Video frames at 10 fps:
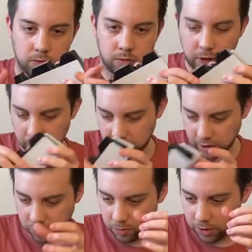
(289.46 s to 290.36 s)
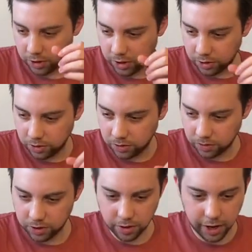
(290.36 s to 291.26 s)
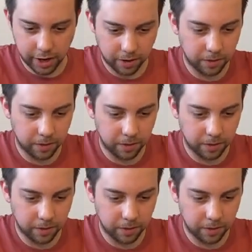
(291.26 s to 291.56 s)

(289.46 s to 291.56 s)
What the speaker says: Yeah, not too much else to that.